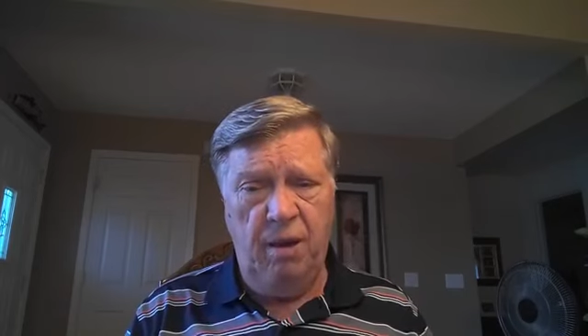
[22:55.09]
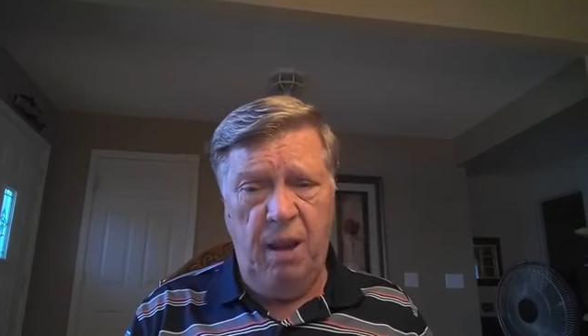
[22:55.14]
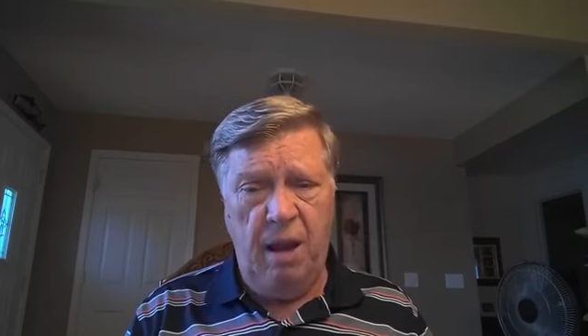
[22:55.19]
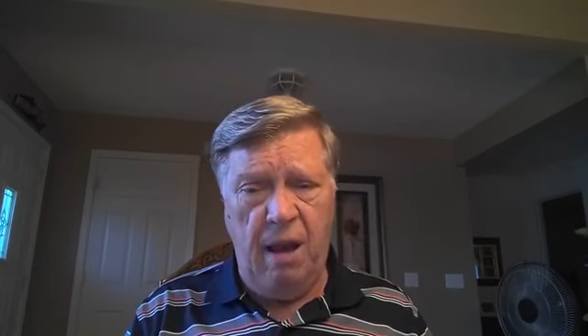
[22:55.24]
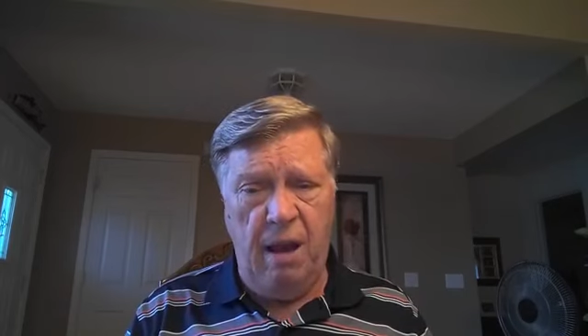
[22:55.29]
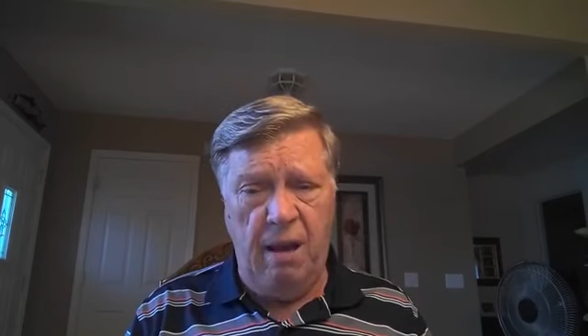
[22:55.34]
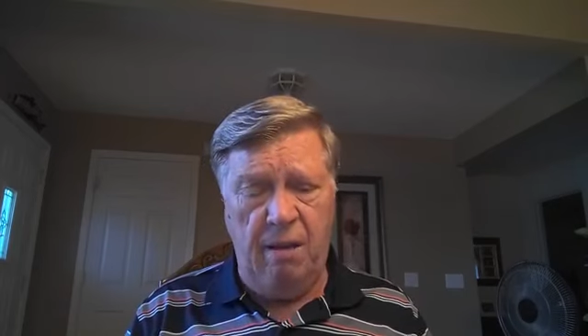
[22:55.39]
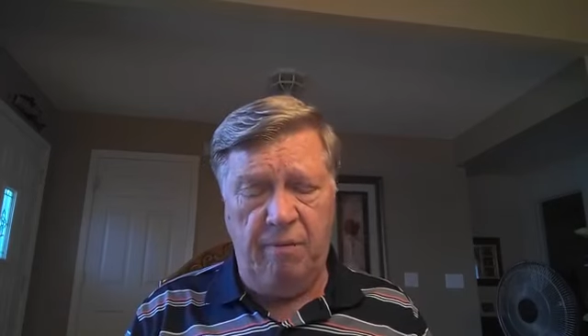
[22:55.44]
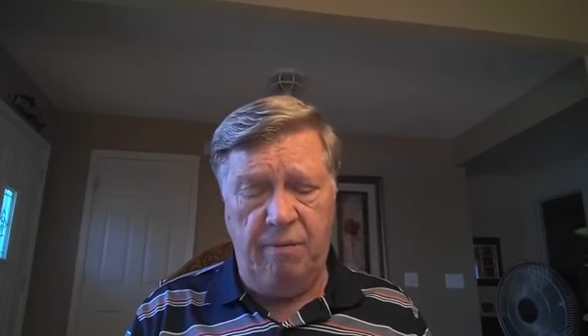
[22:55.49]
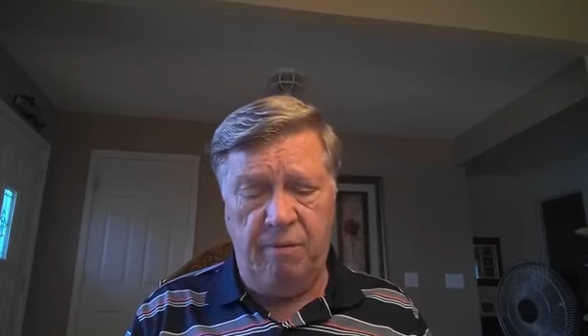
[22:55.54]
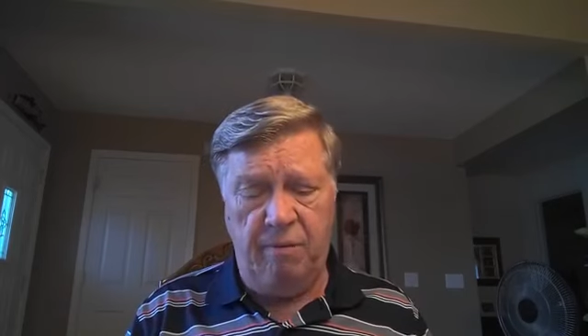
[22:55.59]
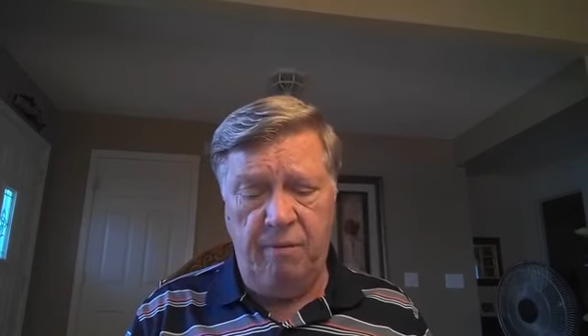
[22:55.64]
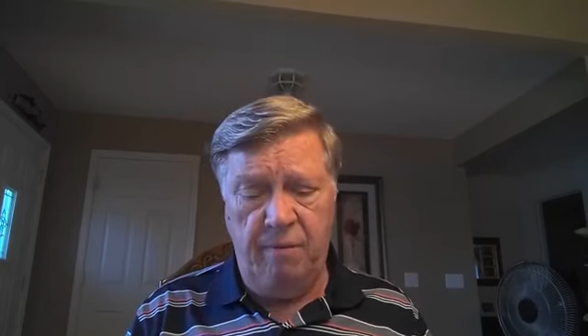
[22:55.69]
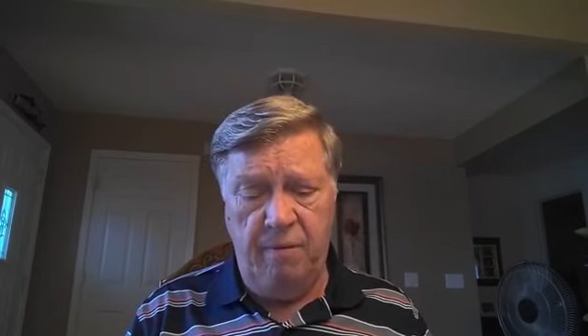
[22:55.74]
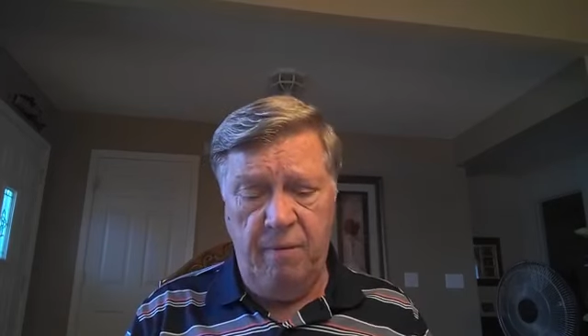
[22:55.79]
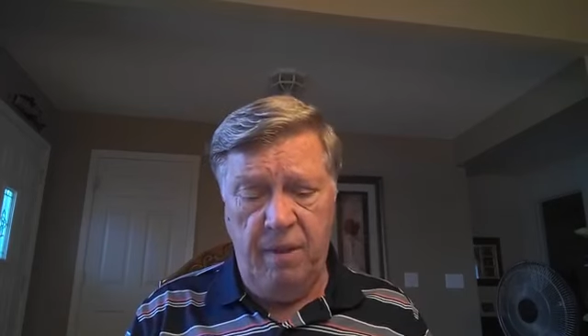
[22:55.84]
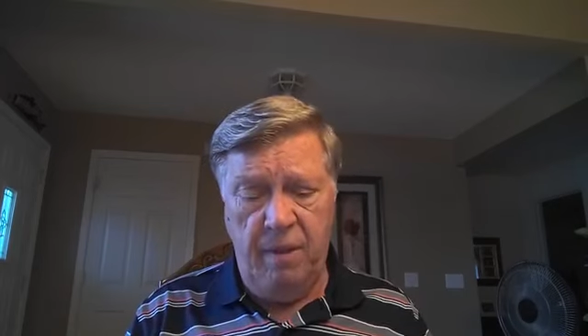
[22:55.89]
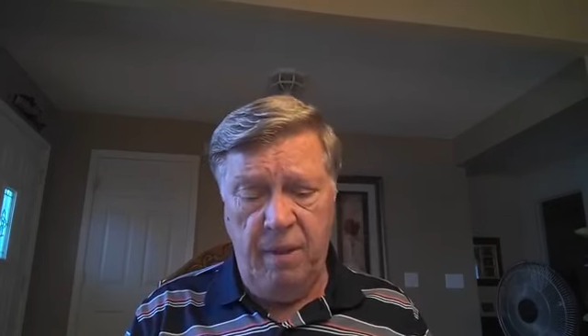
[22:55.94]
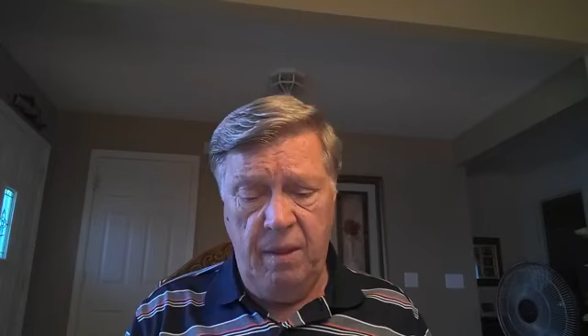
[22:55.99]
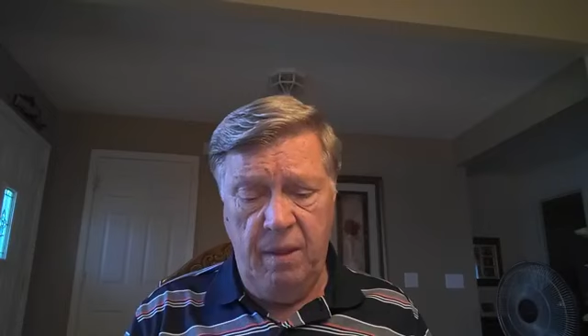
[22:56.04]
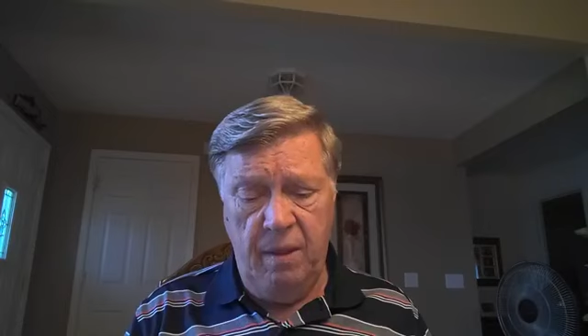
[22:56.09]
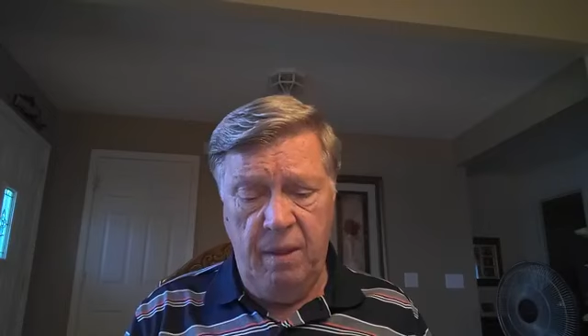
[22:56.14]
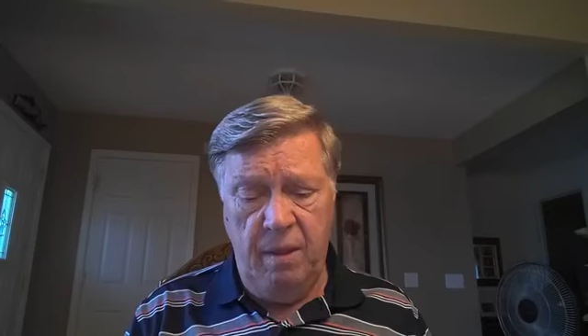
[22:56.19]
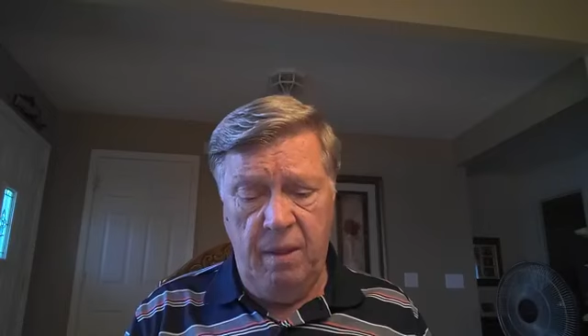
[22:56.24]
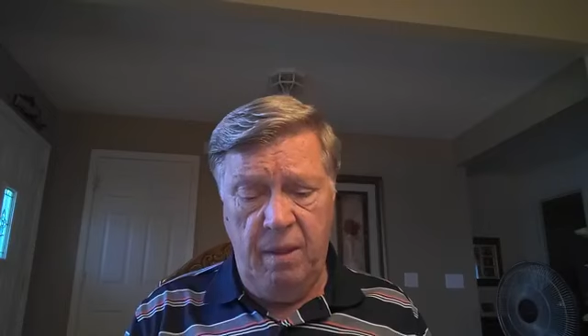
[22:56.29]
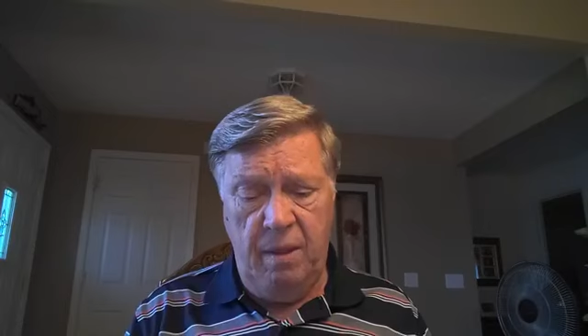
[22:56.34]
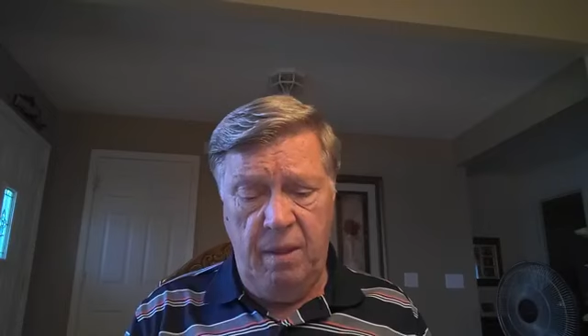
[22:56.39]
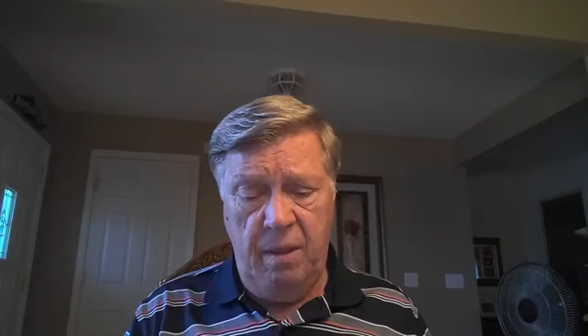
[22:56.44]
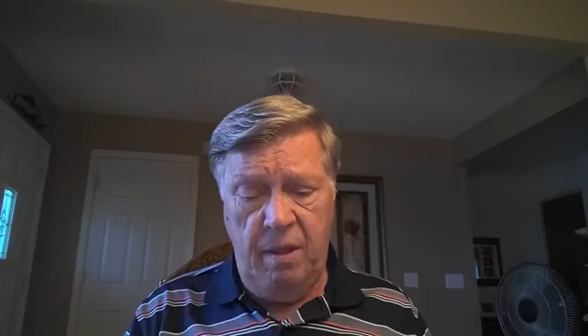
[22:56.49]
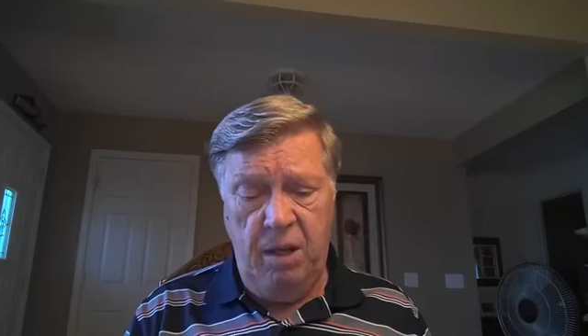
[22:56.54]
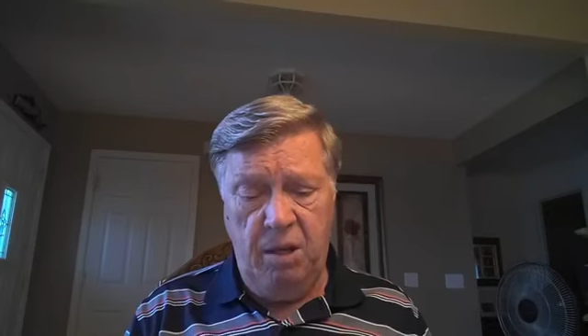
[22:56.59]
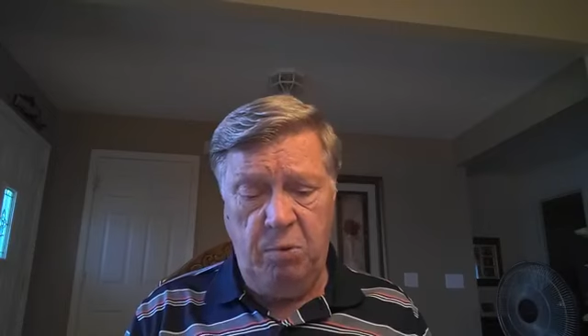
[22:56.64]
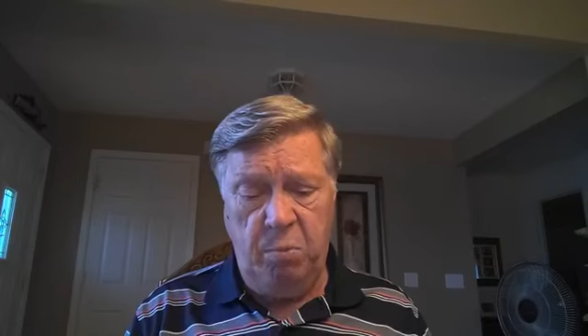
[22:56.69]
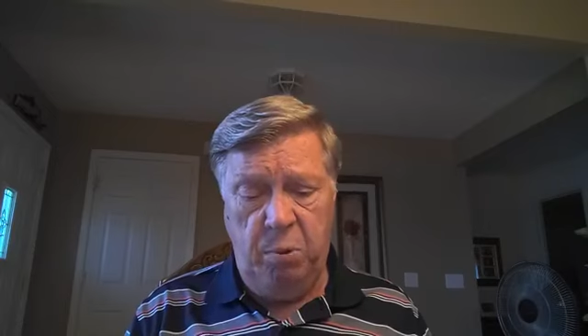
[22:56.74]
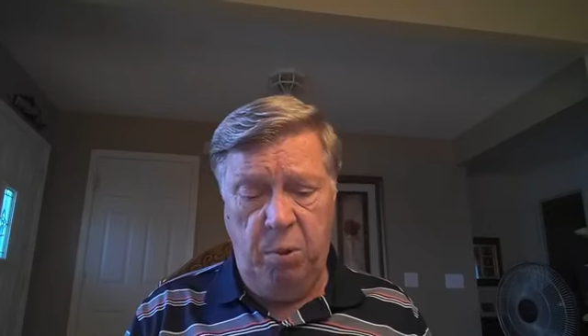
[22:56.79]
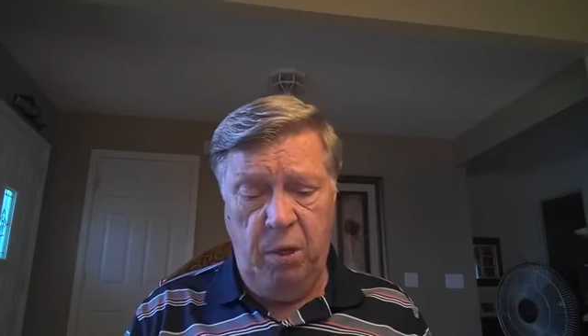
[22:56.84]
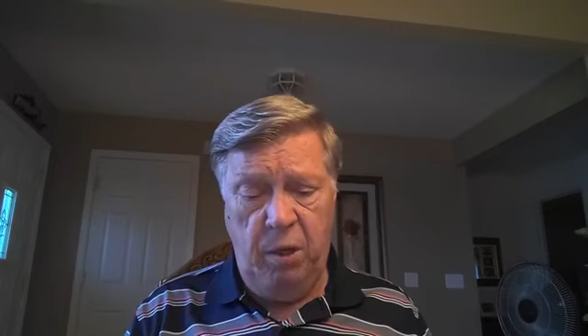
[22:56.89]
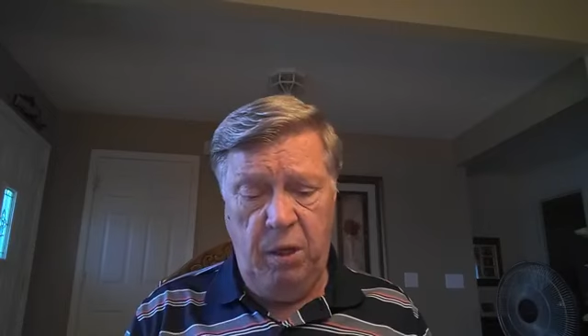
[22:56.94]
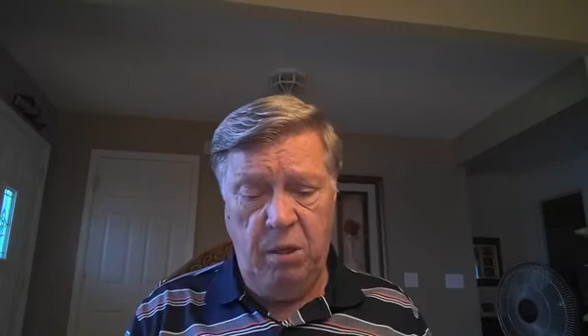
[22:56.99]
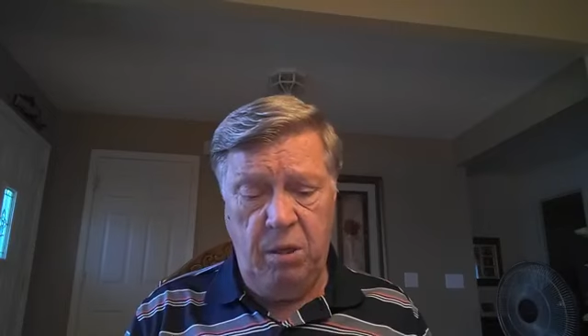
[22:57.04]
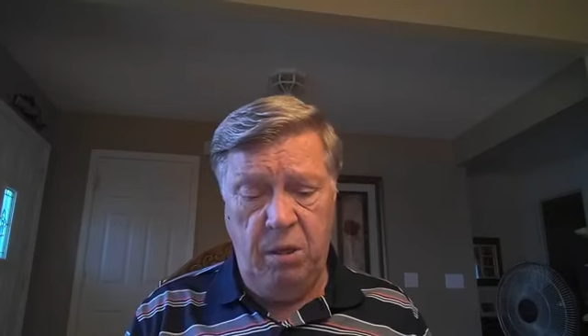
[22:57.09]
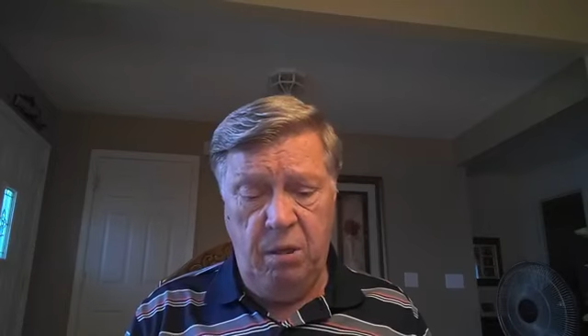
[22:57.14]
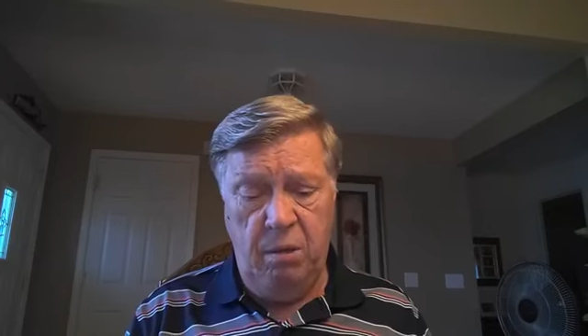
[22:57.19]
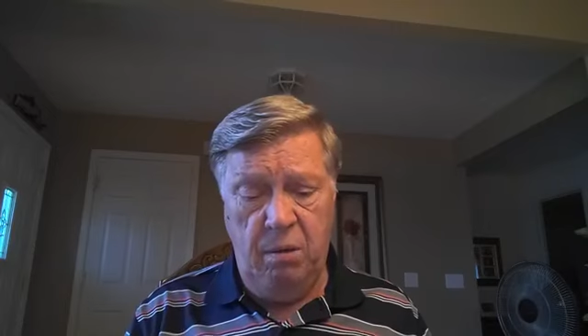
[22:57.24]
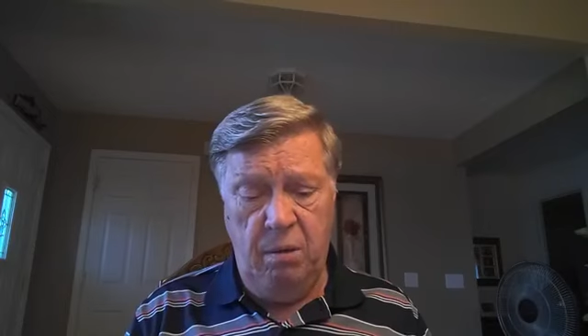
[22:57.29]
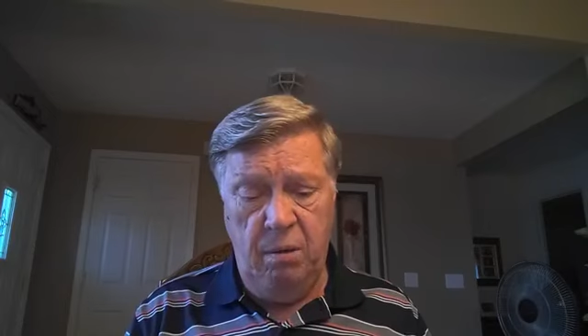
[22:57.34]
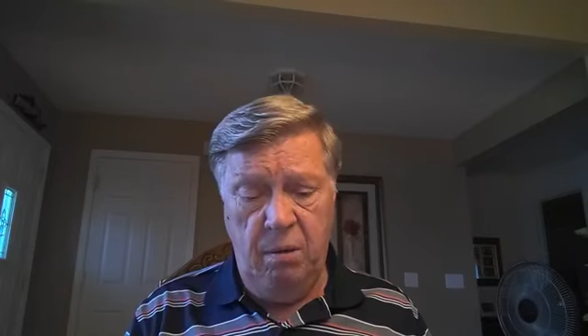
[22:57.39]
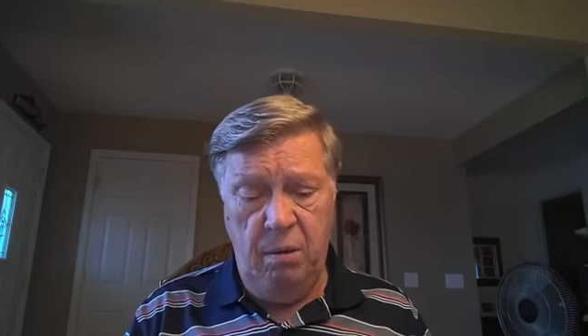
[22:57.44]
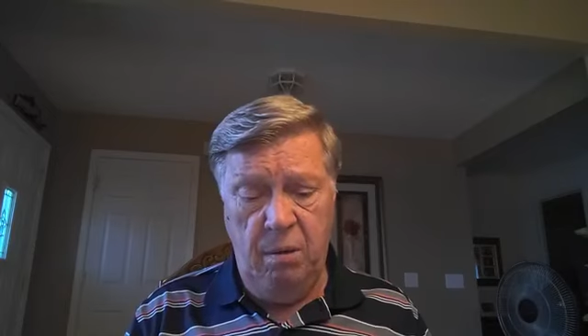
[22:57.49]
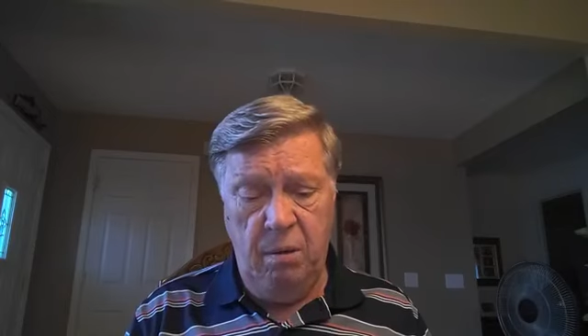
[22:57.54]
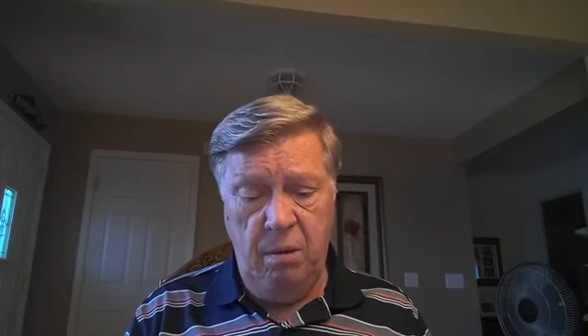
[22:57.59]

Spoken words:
life that's pleasing